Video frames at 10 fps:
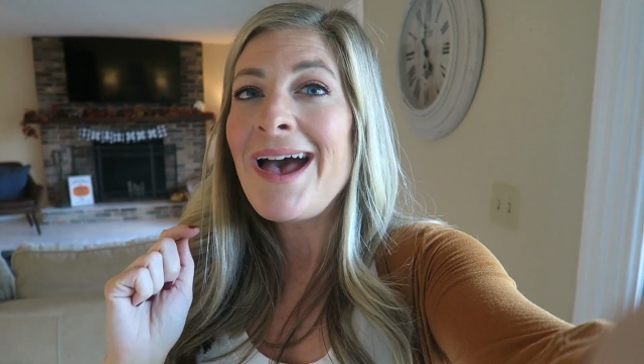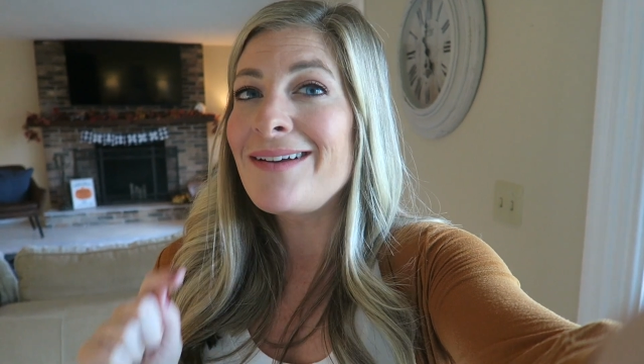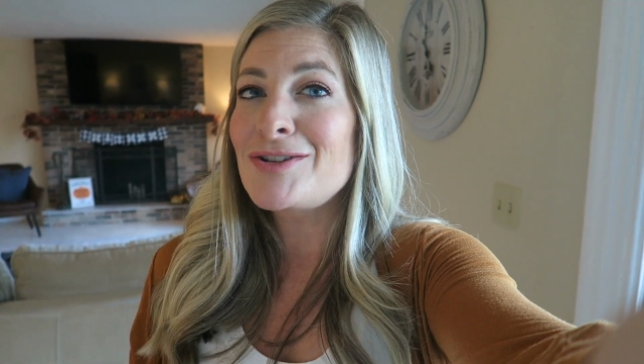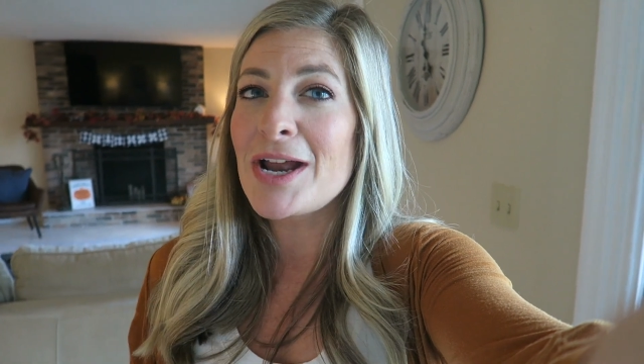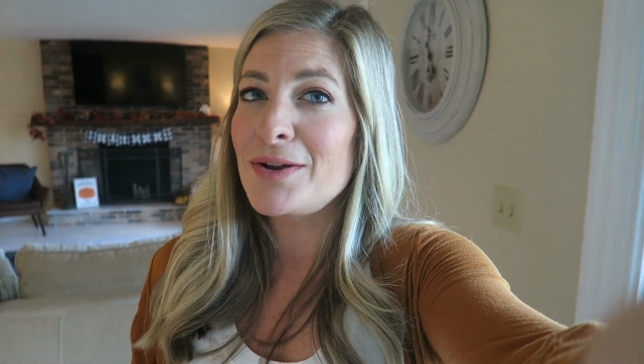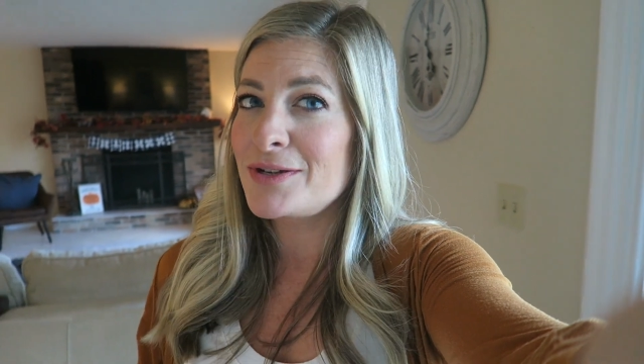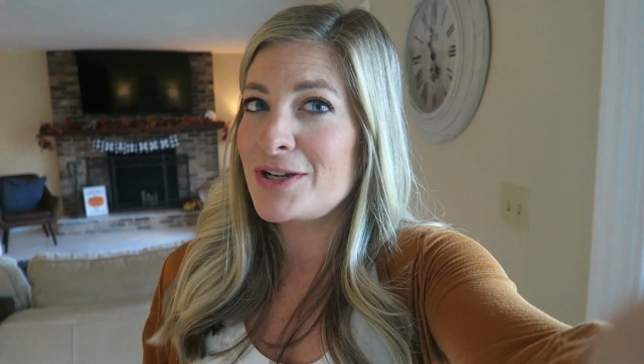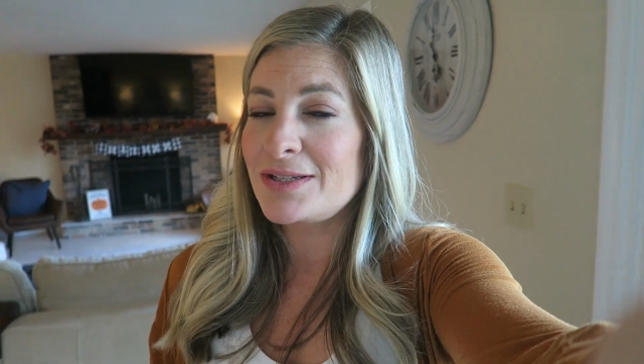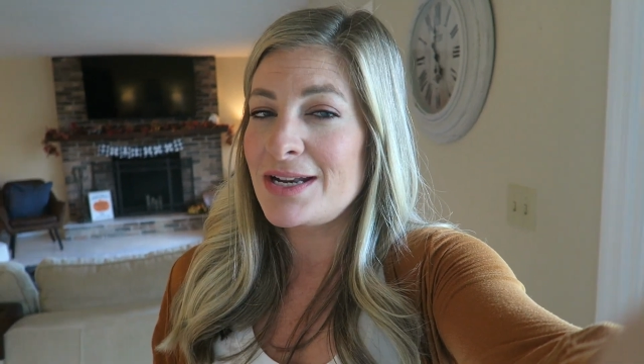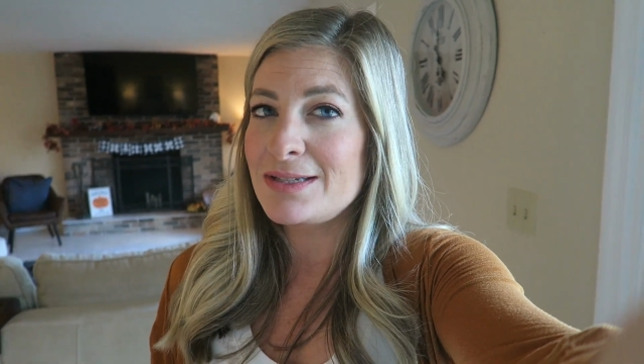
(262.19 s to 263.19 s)
I try to
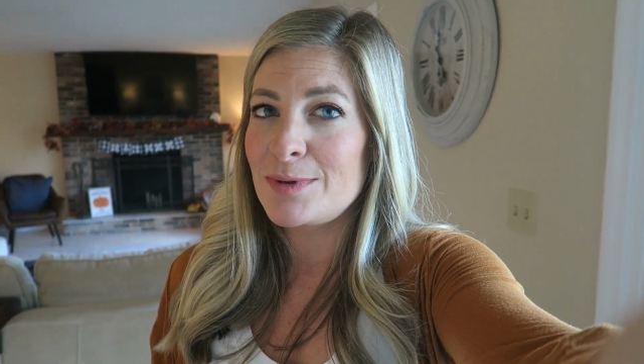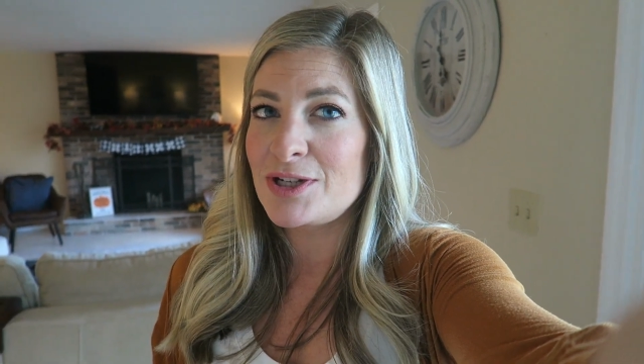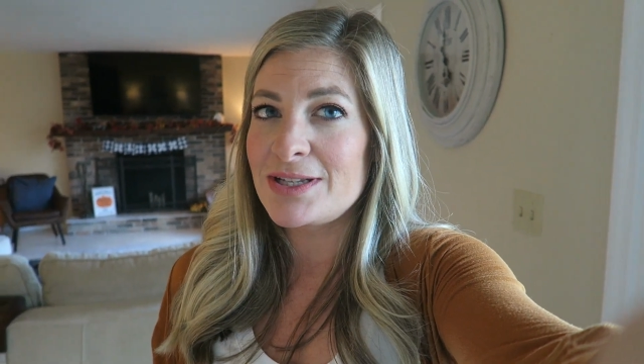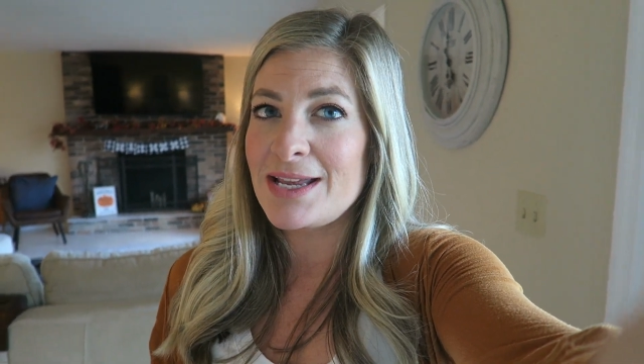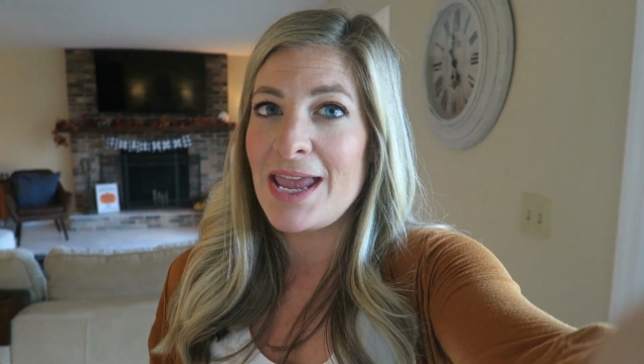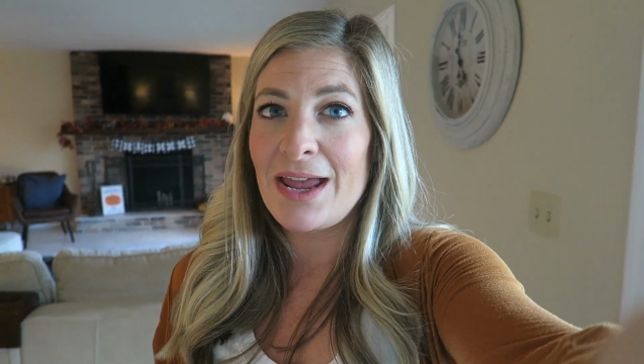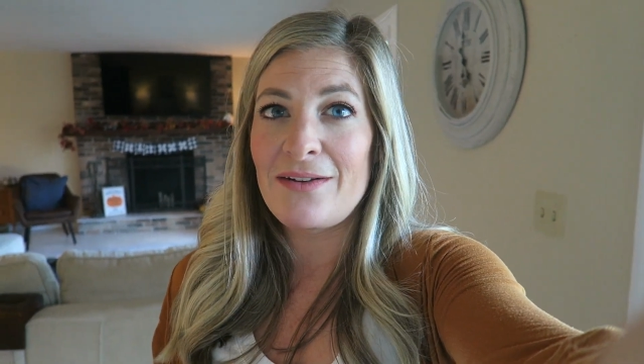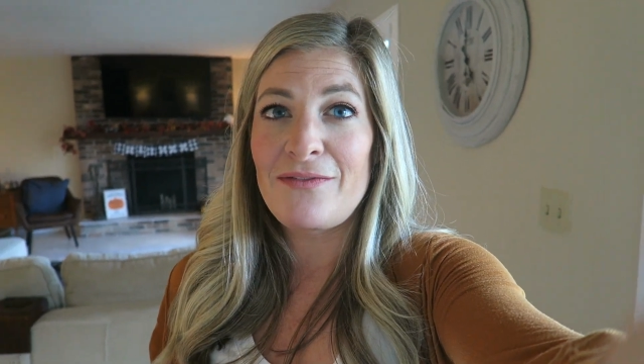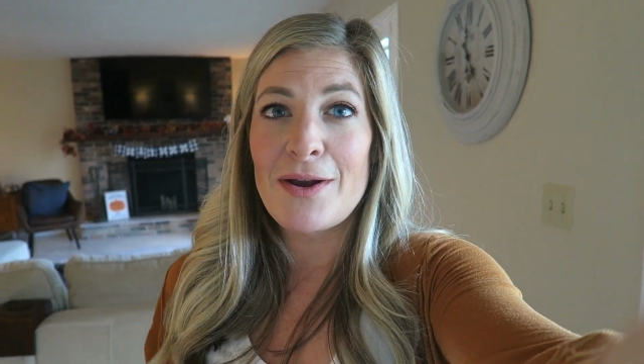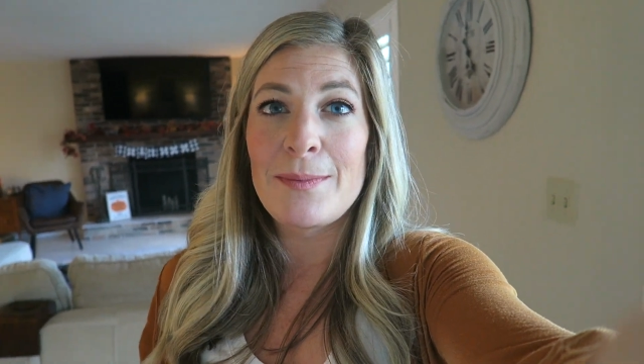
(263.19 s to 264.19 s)
adjust it as much as I
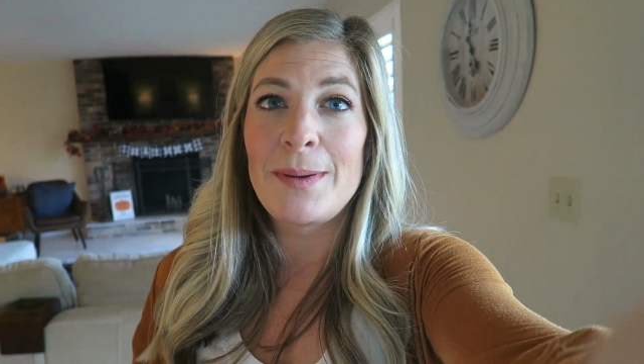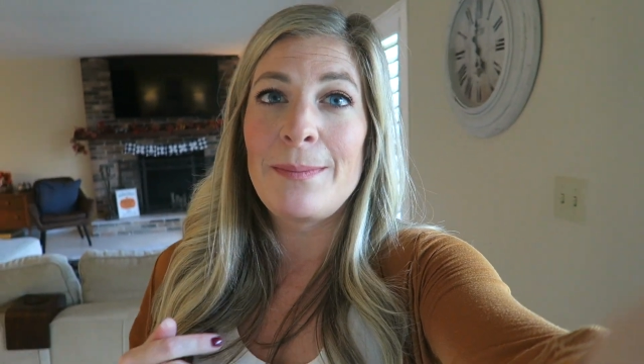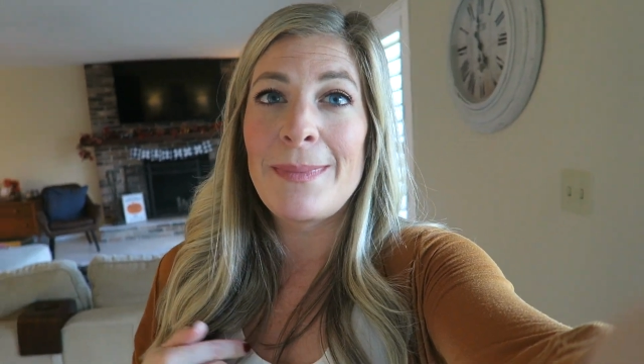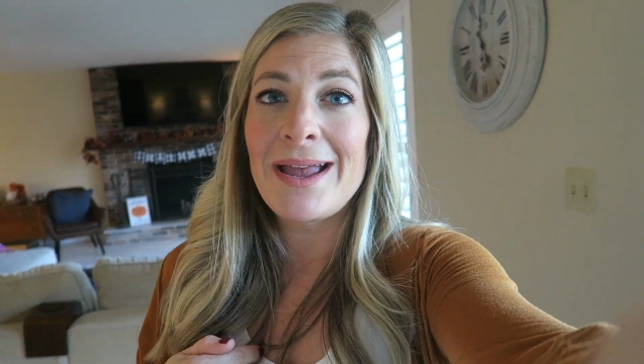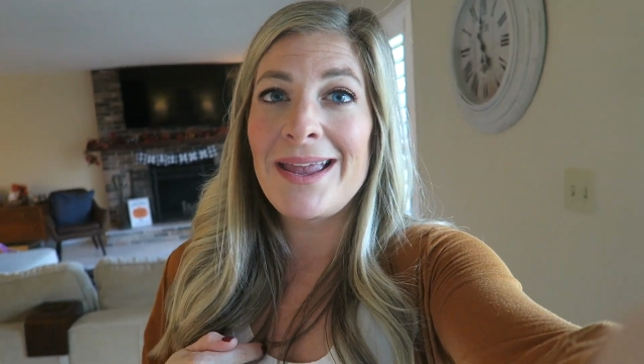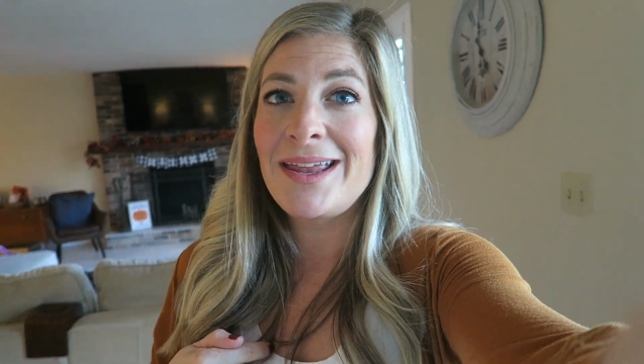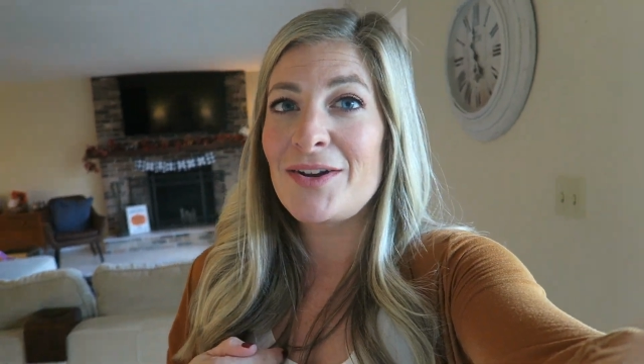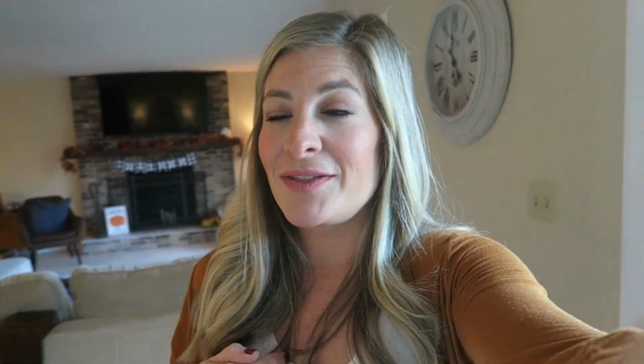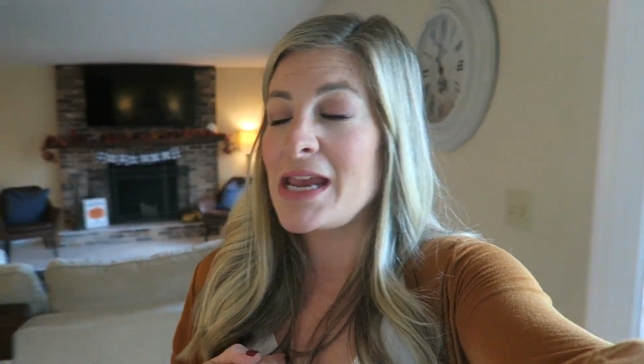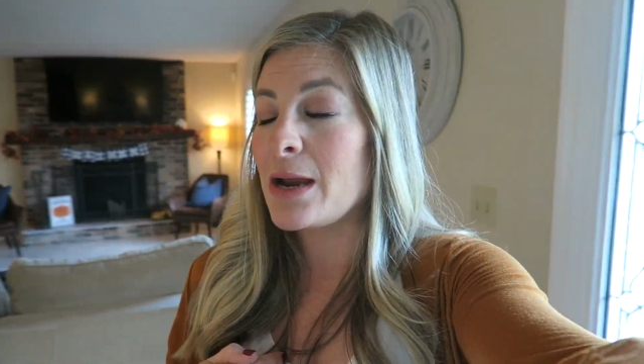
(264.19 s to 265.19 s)
can from my end
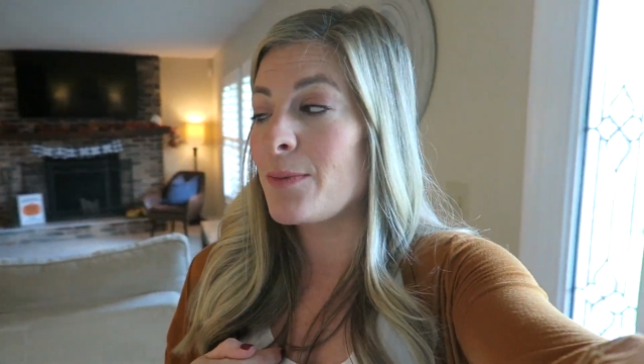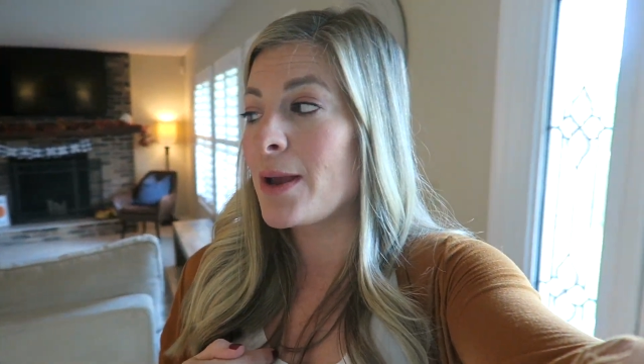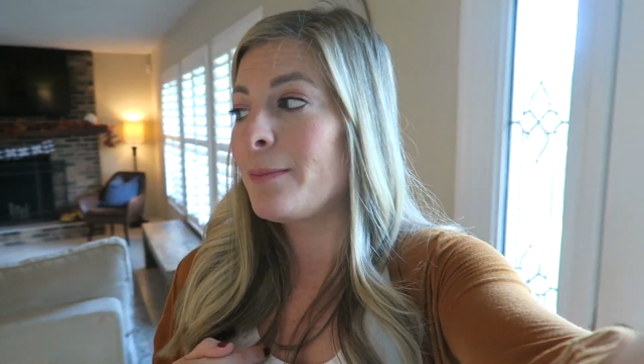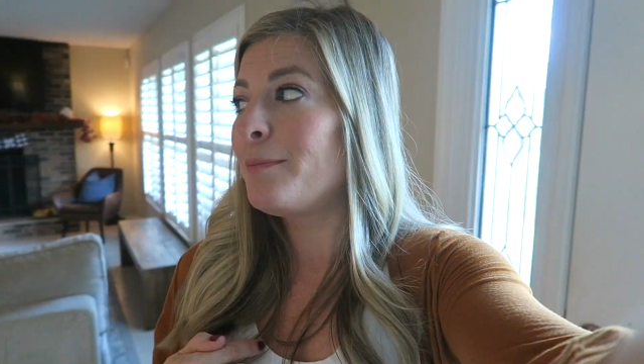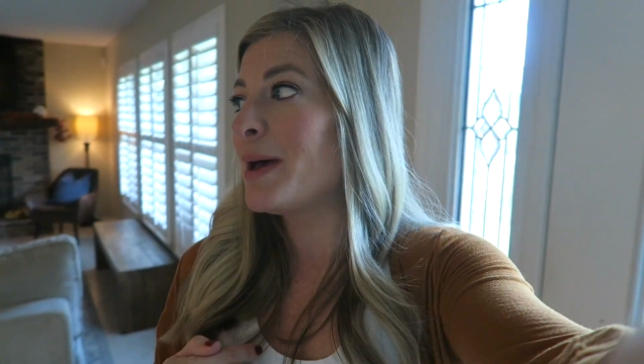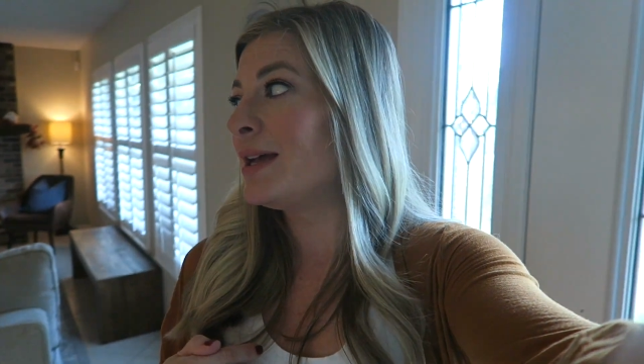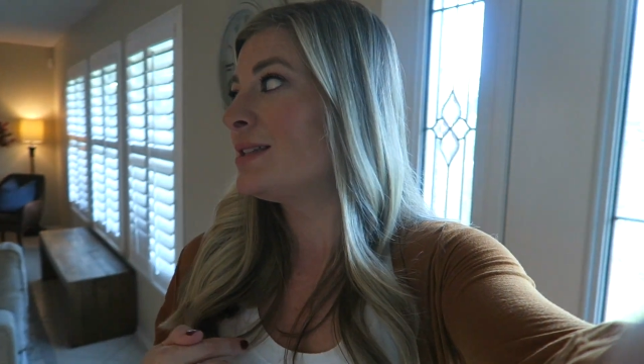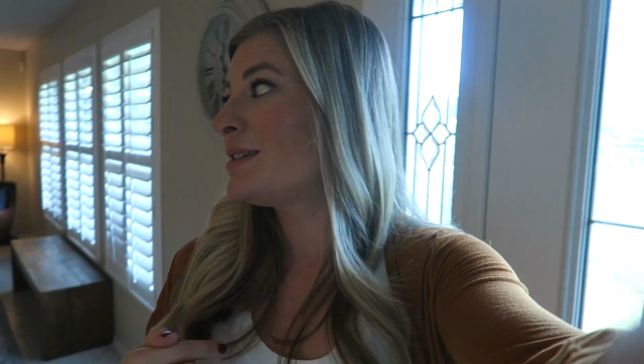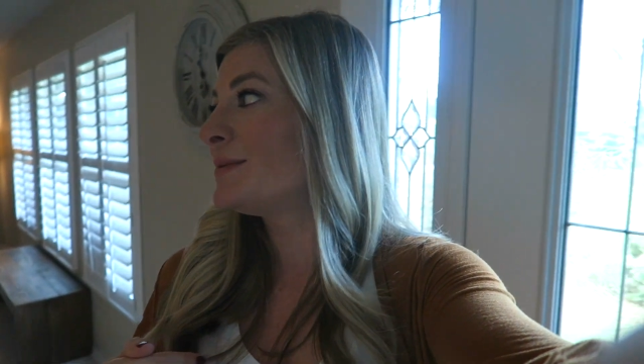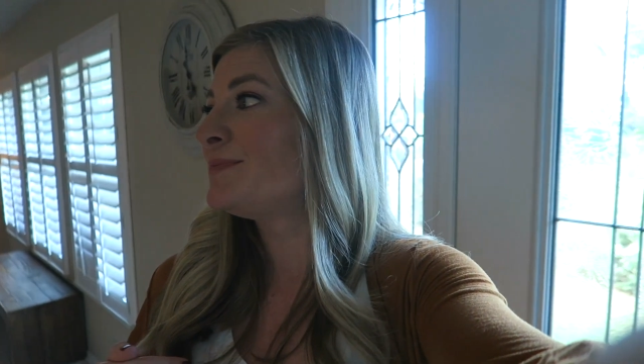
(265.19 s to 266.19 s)
on the camera,
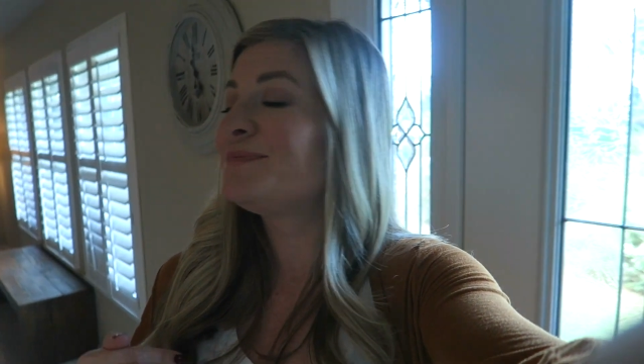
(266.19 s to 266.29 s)
but